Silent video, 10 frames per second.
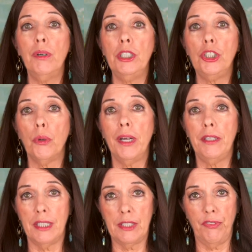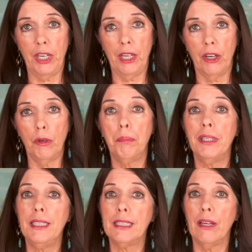enjoyed this video,
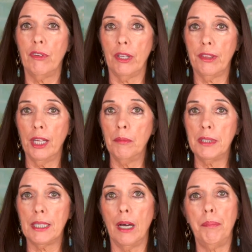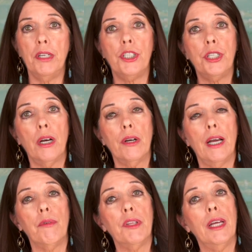please give it a thumbs up and share it
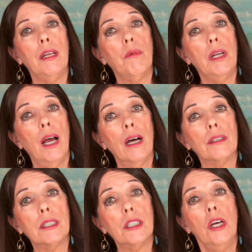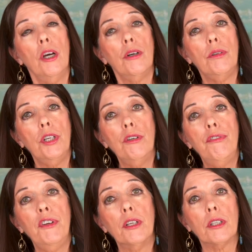out with anyone else who you
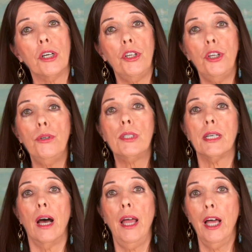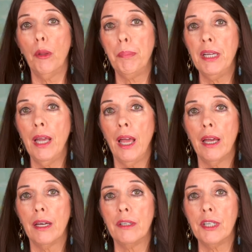feel could use a helping
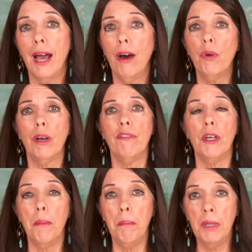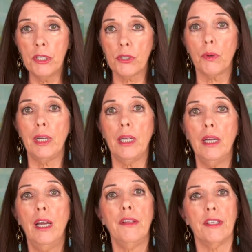hand out of the misery
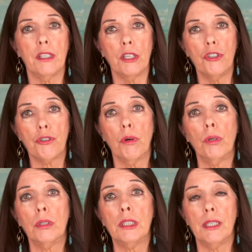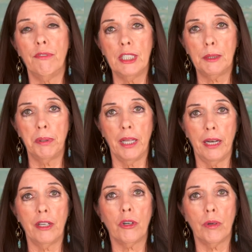that the controllers of this
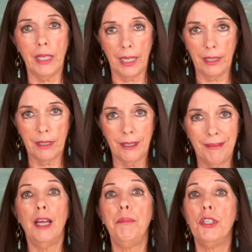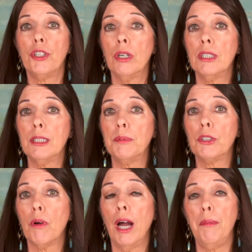planet create. And be sure to
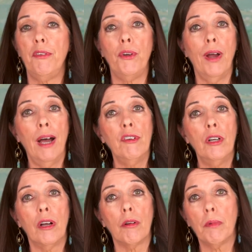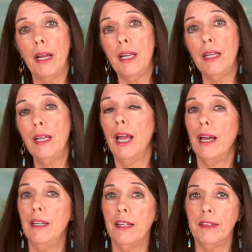subscribe if you haven't already
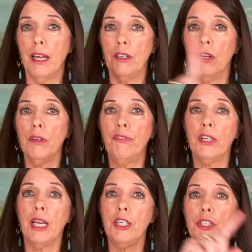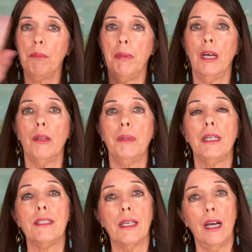and hit that notification bell
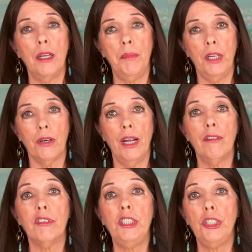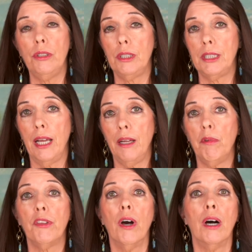because I am here every Tuesday
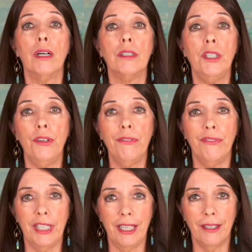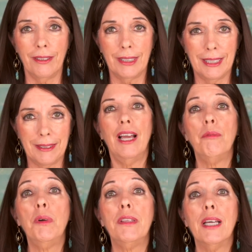with all new videos.
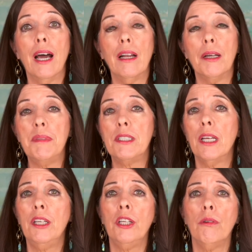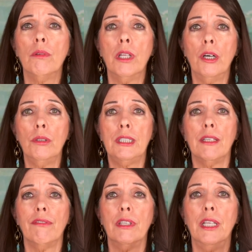And with that, I'm sending you loads
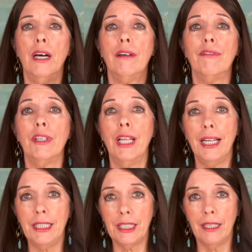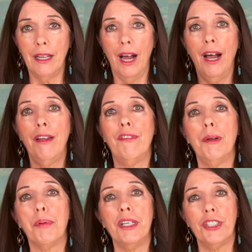of love, light, and high
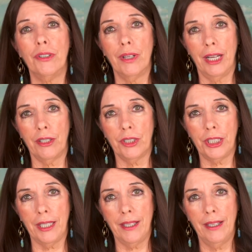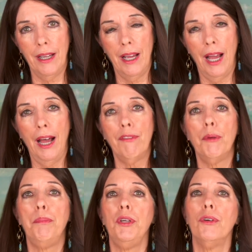vibrational energy. Have a
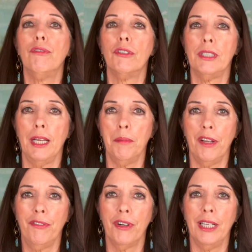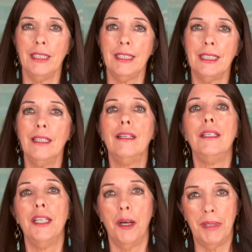beautiful day, my friends.
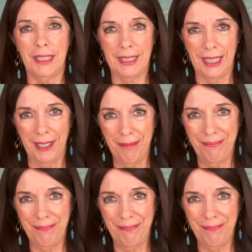Namaste.